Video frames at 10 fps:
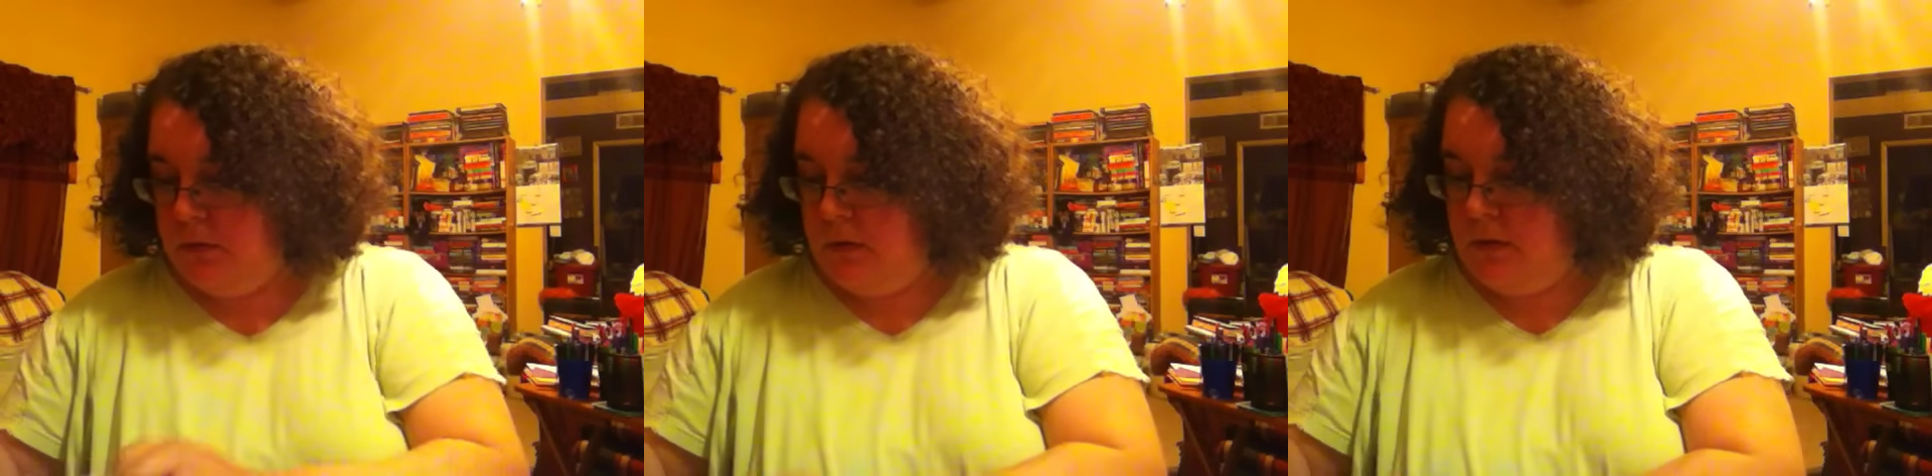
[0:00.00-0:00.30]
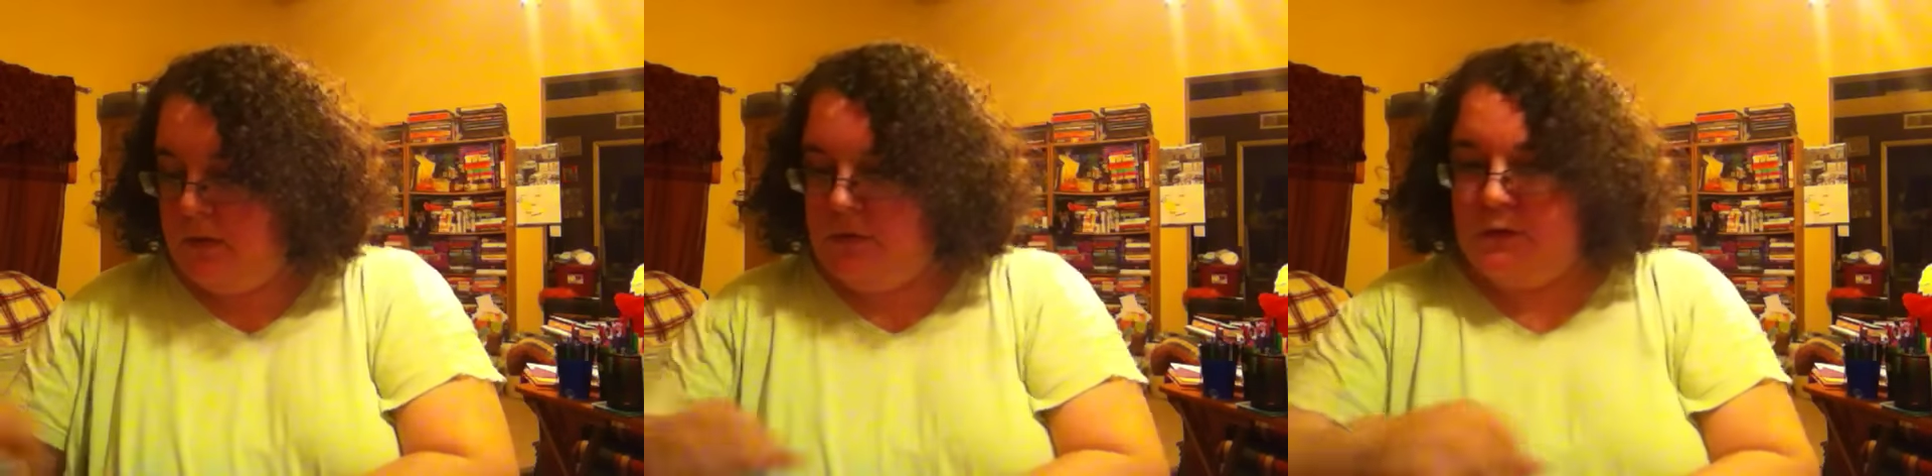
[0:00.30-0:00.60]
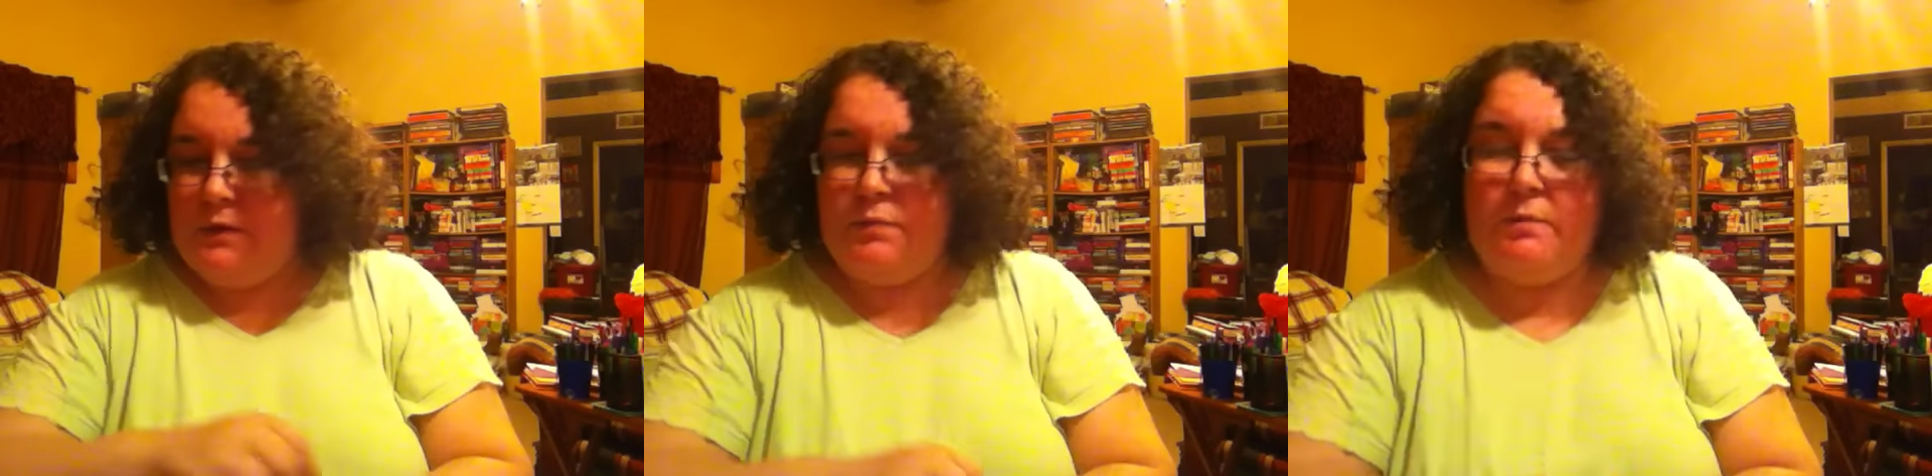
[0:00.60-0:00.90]
So
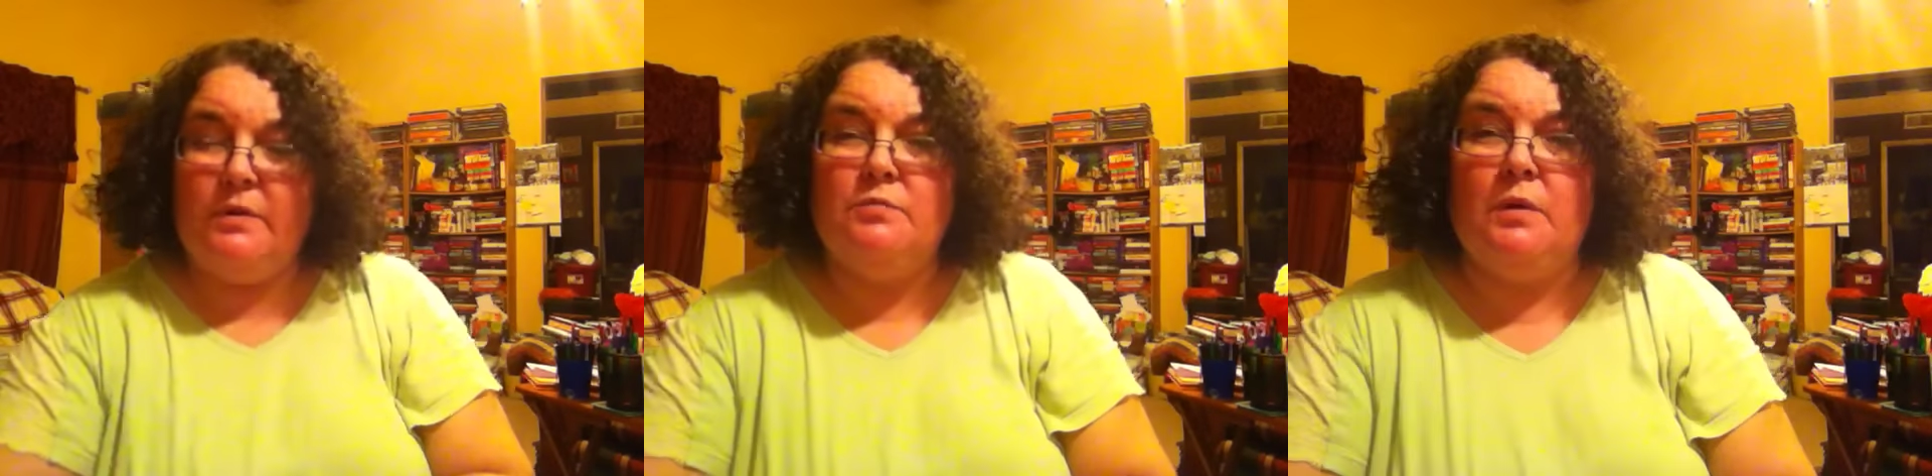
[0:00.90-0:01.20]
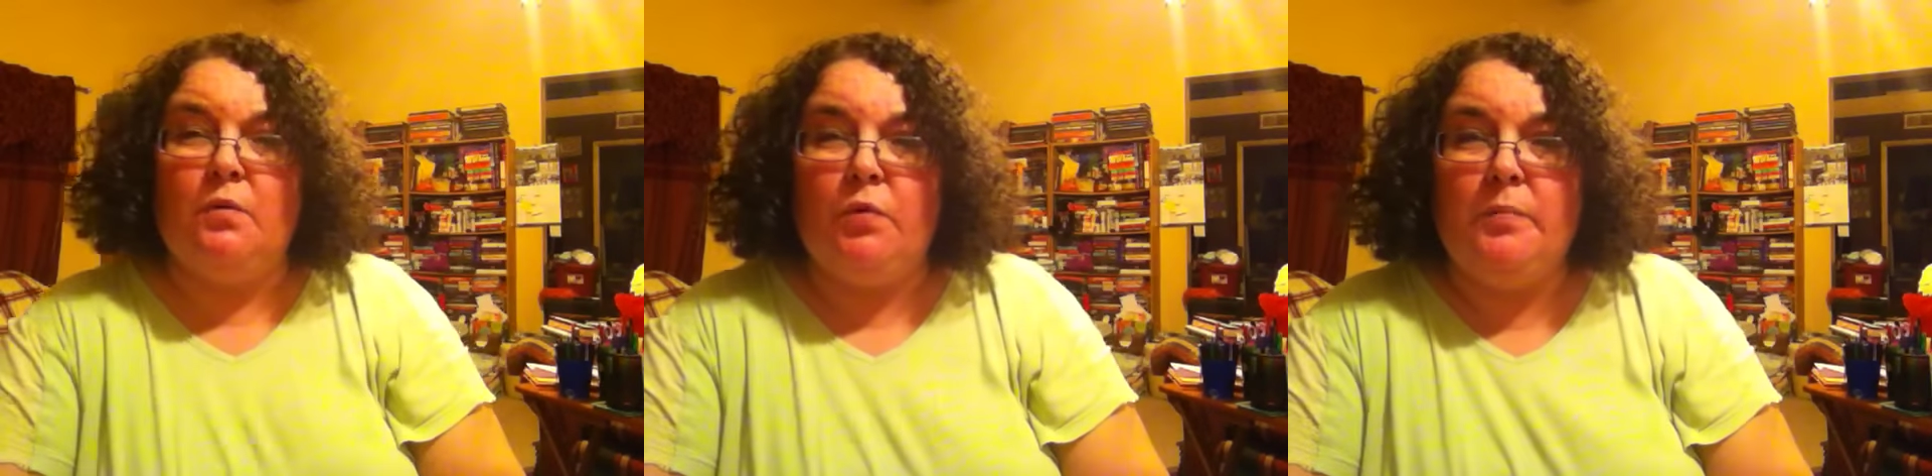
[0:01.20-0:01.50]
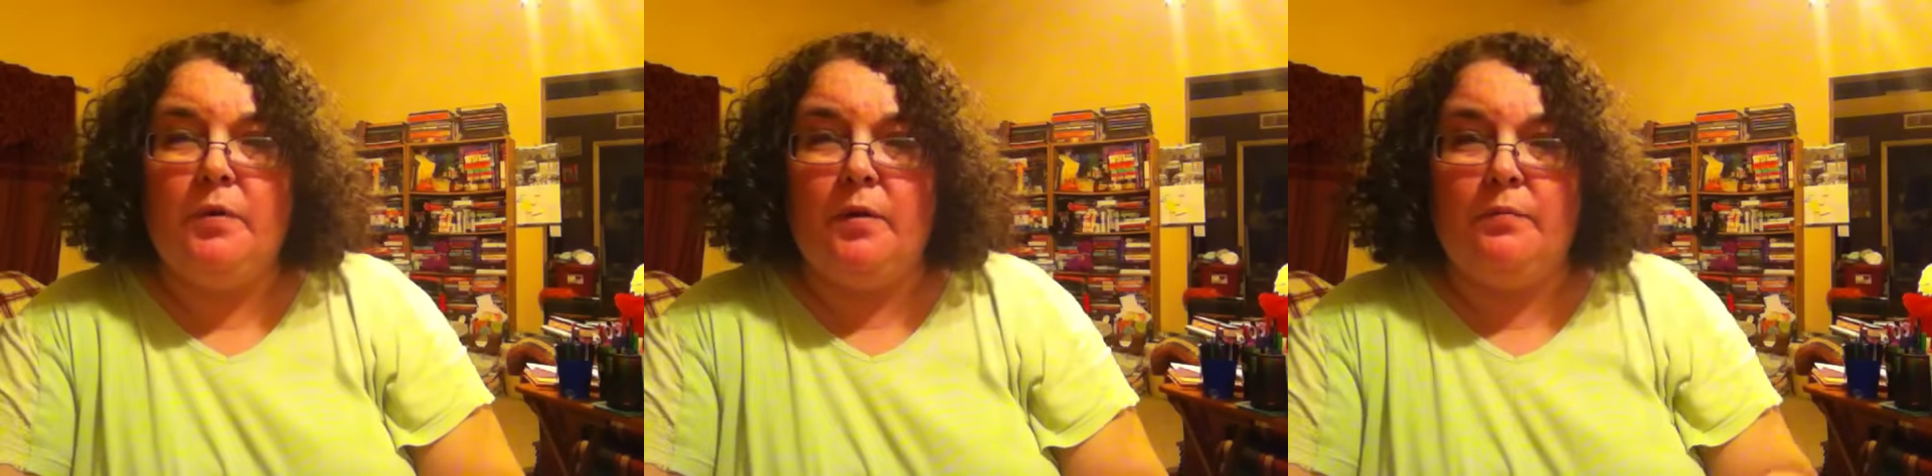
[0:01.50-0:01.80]
that's pretty much my
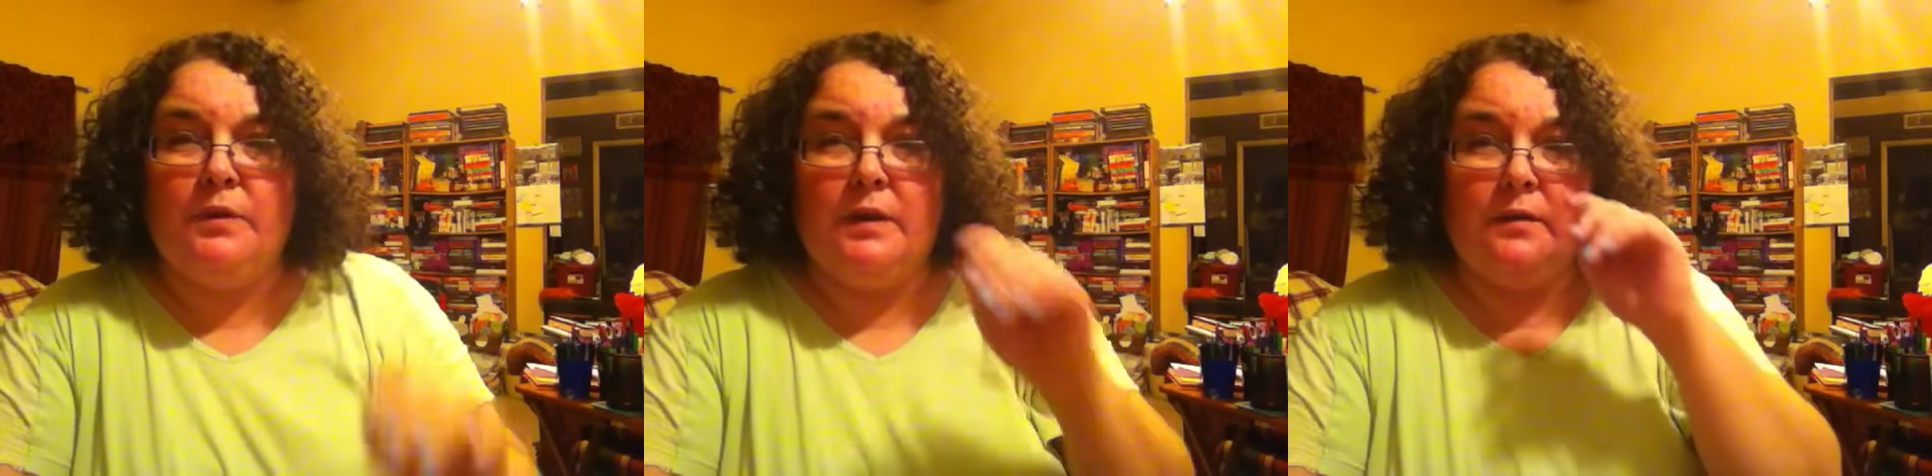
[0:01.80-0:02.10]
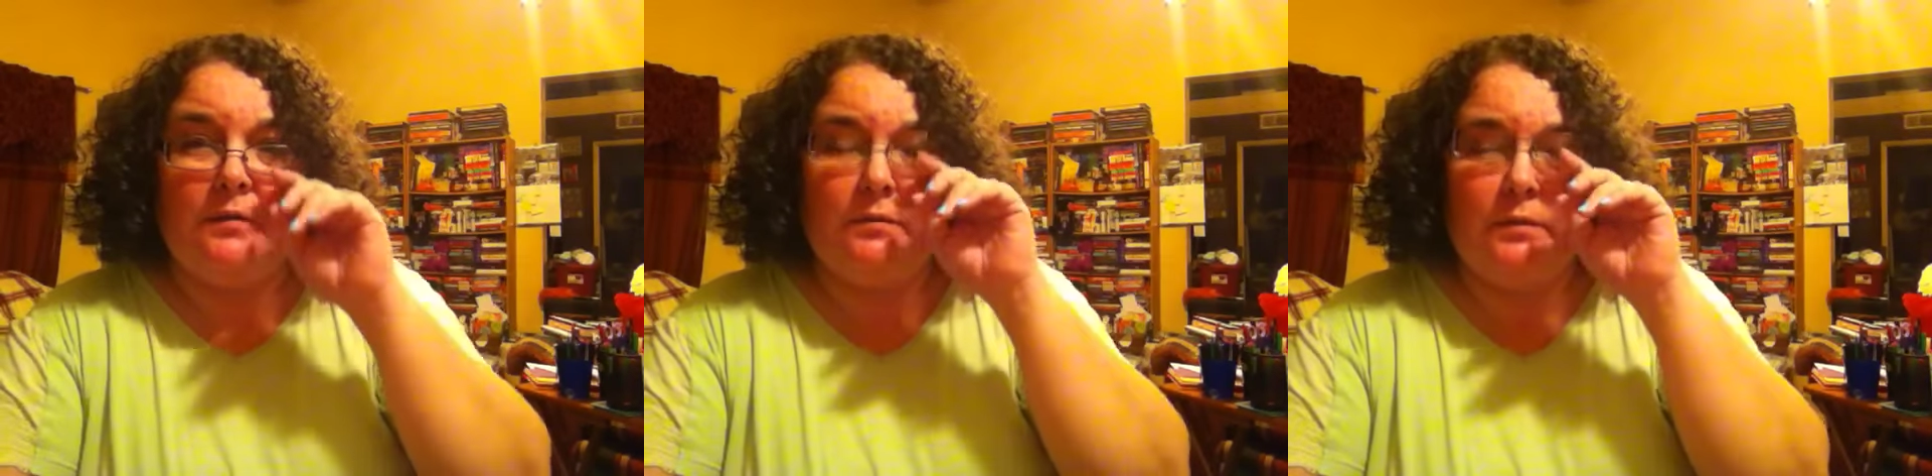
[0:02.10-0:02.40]
WIP update.